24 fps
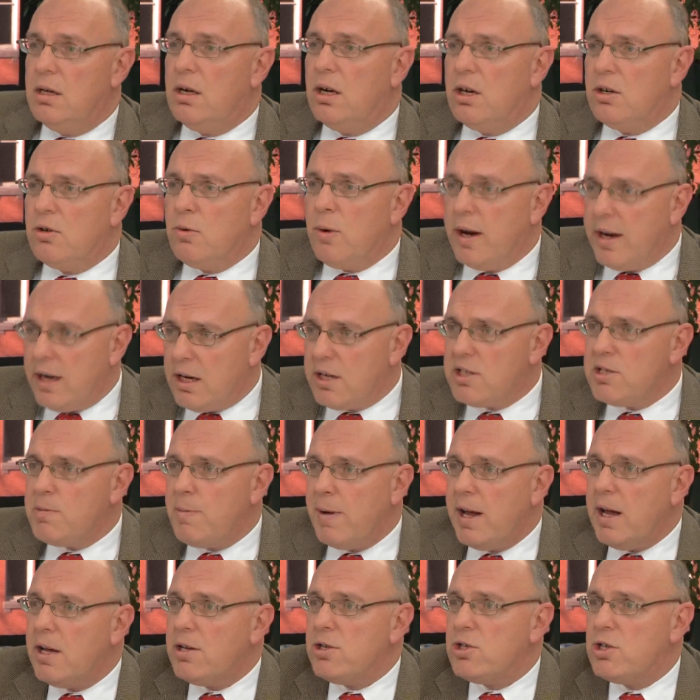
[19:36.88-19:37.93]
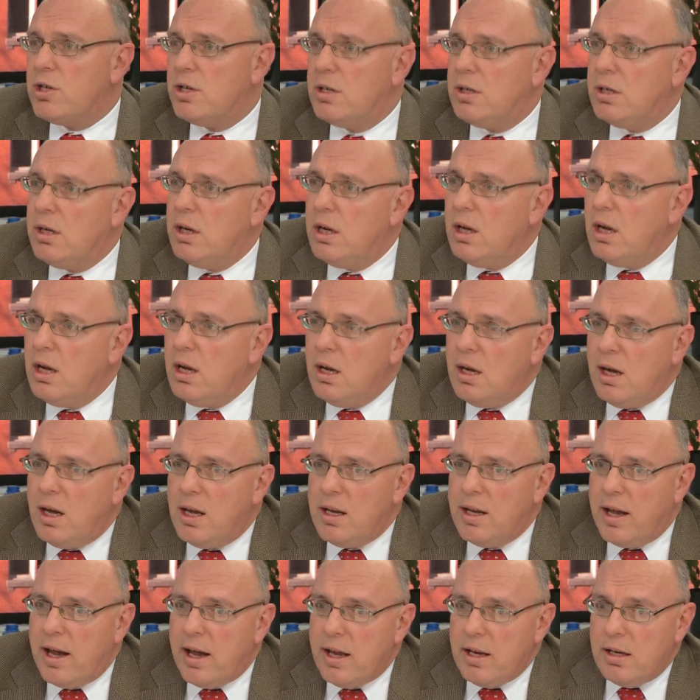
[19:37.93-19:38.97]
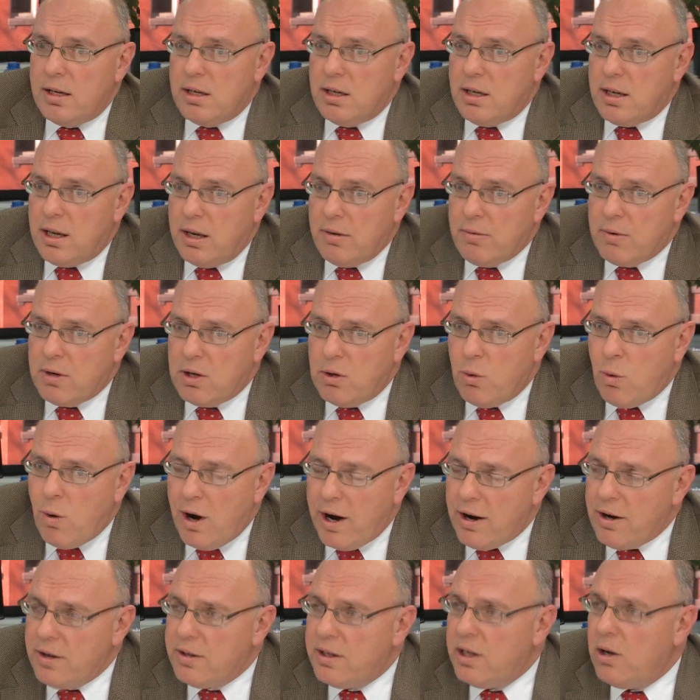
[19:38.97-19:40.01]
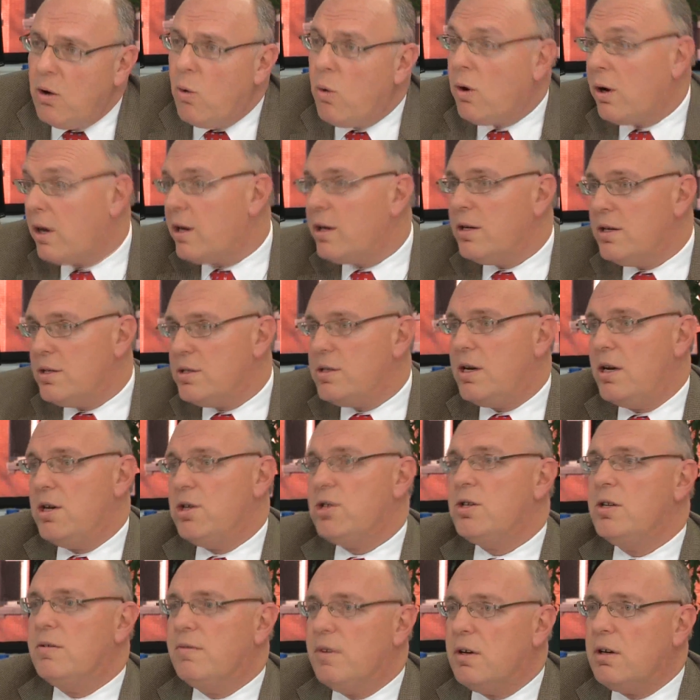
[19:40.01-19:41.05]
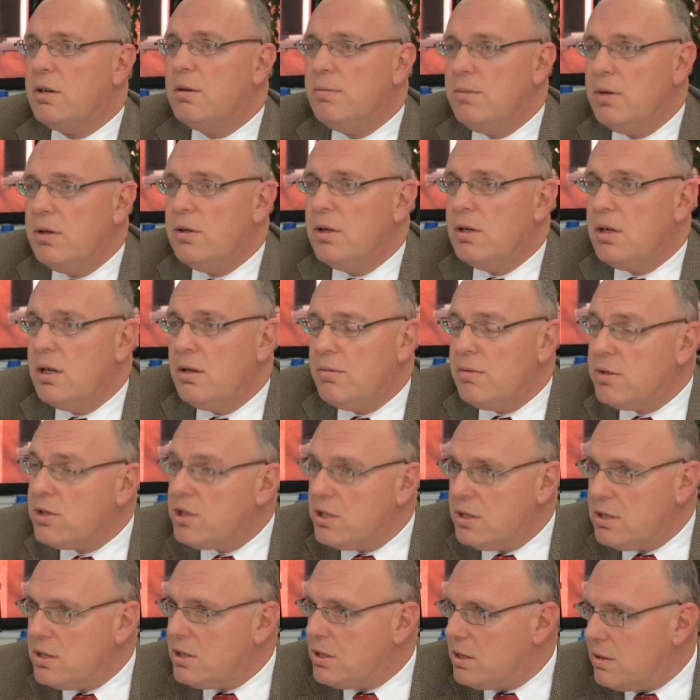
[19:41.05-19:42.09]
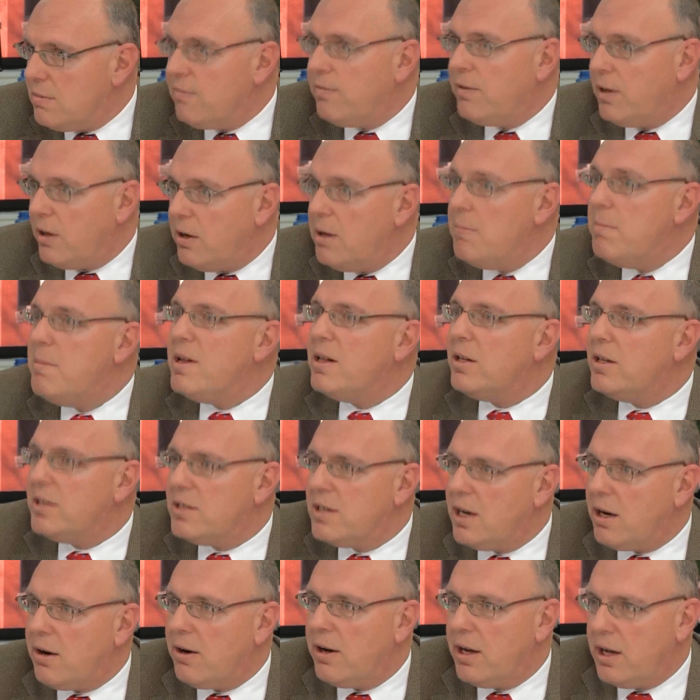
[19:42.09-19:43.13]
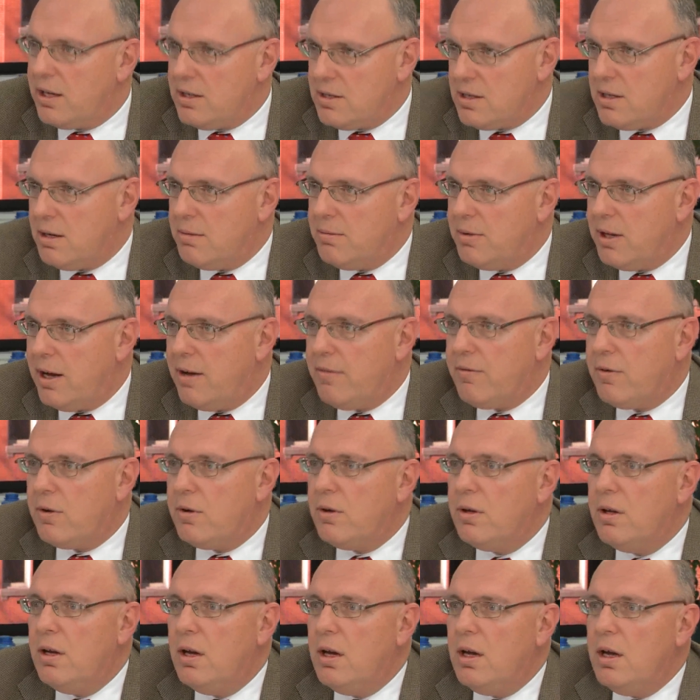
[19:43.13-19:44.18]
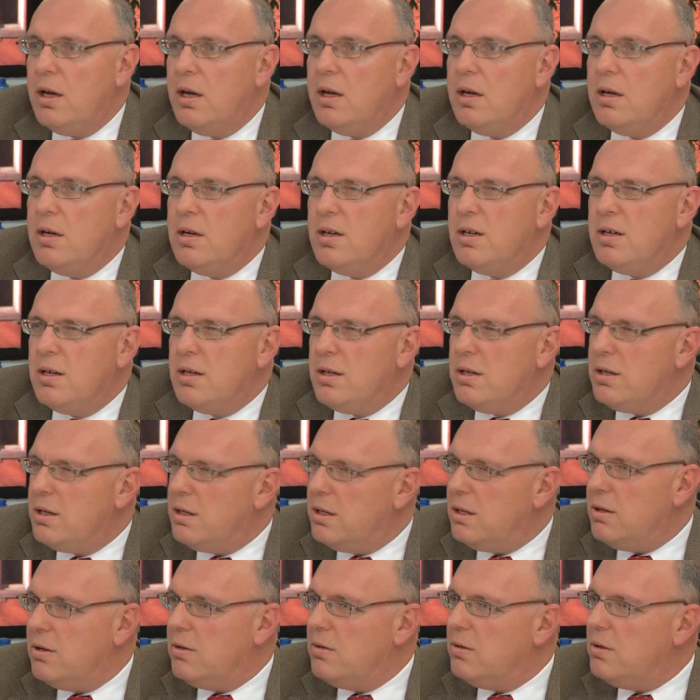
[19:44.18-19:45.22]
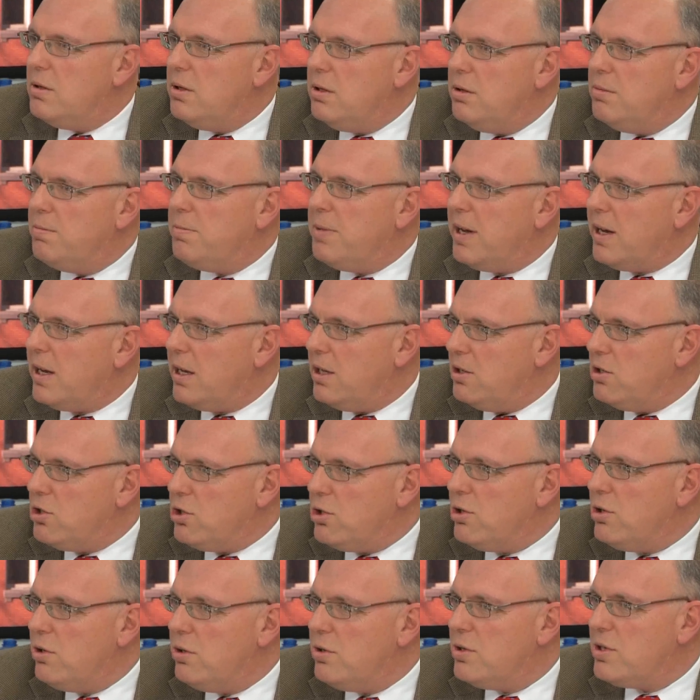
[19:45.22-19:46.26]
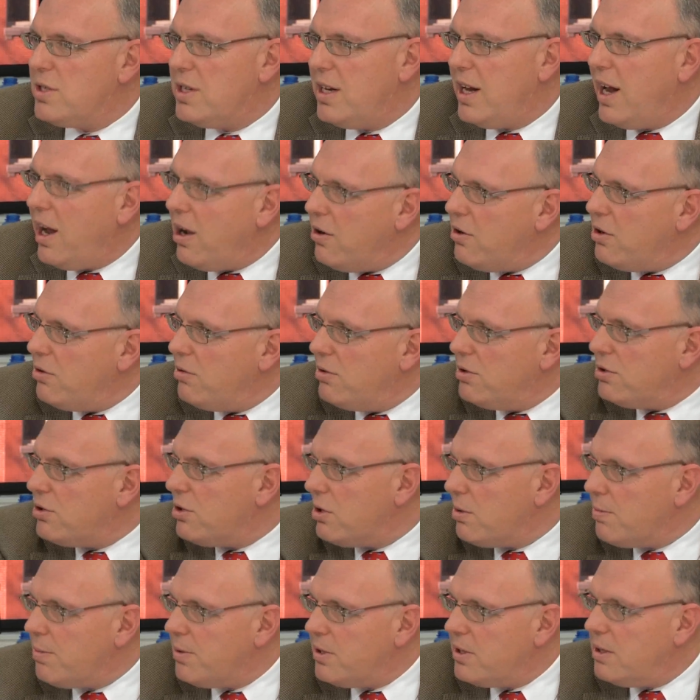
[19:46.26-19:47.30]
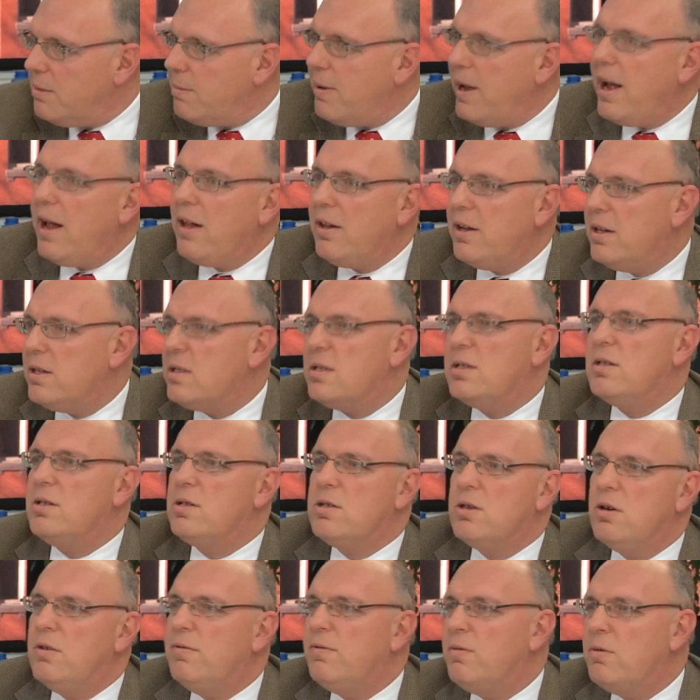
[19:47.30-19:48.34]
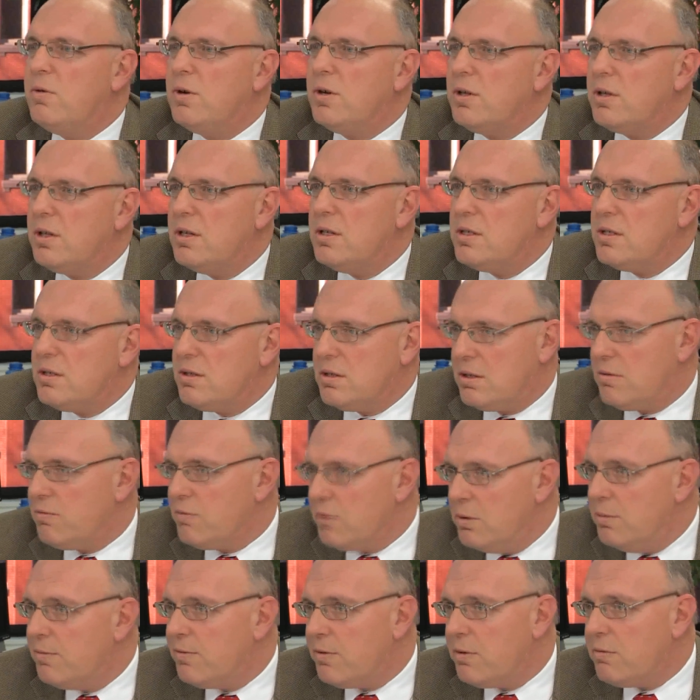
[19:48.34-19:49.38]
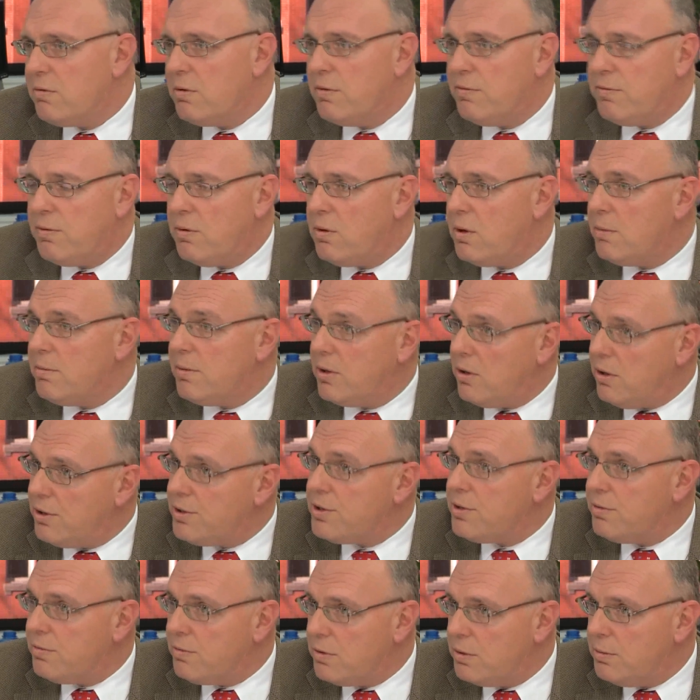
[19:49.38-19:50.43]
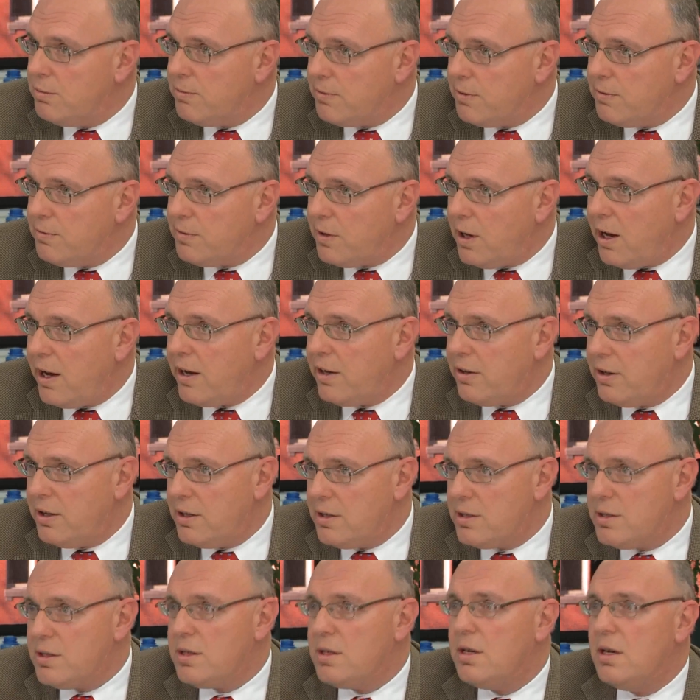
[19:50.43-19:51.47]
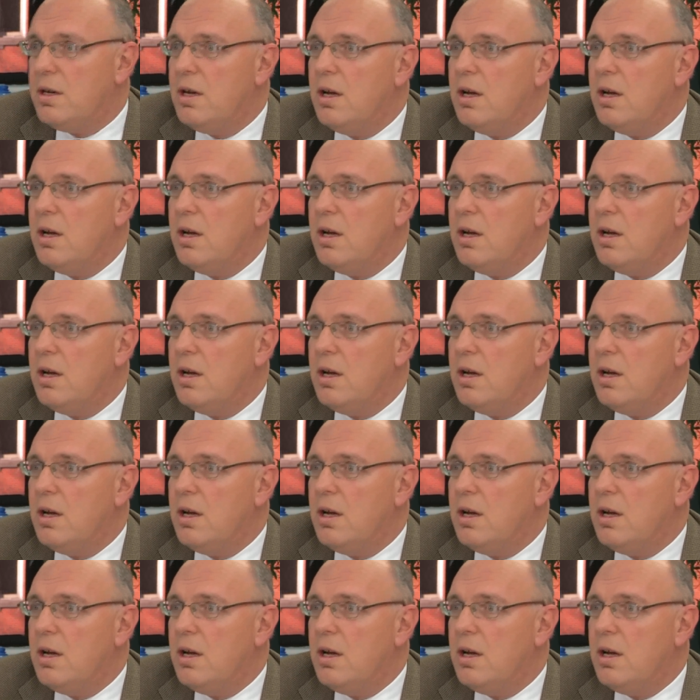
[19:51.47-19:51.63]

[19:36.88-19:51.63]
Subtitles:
a great expansion. And that then required the organization of a community which is very military on some level. You pick and choose, and how you interpret the balance and so forth is room for reform, but also room for violence.